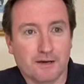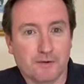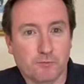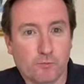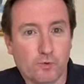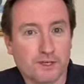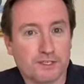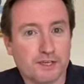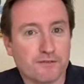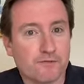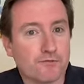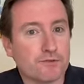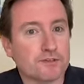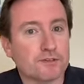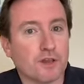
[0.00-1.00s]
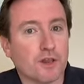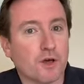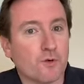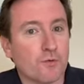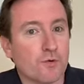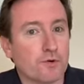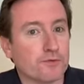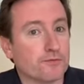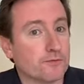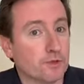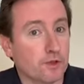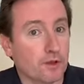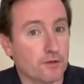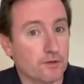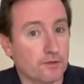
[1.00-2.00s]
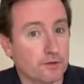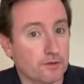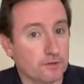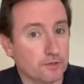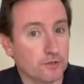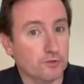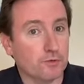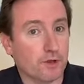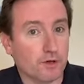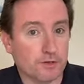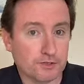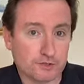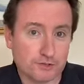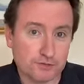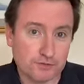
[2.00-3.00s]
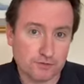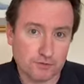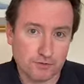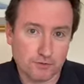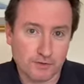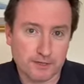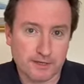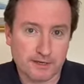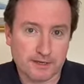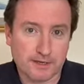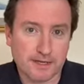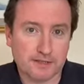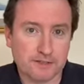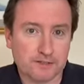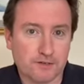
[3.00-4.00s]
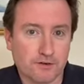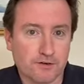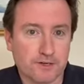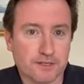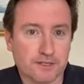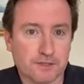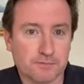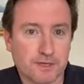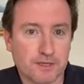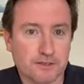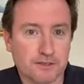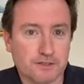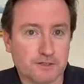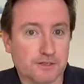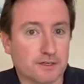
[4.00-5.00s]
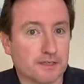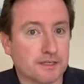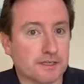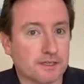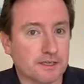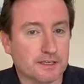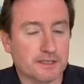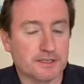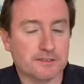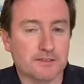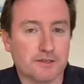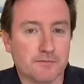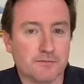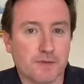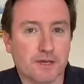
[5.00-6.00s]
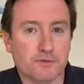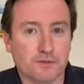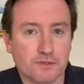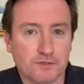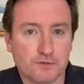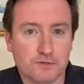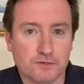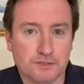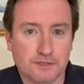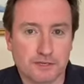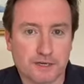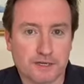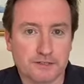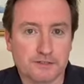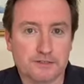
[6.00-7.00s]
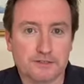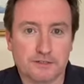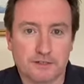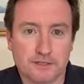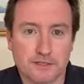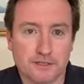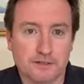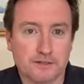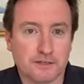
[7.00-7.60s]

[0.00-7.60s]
whichever is the lower of the new loss or the enhanced R&D expenditure is the amount that you can cash in.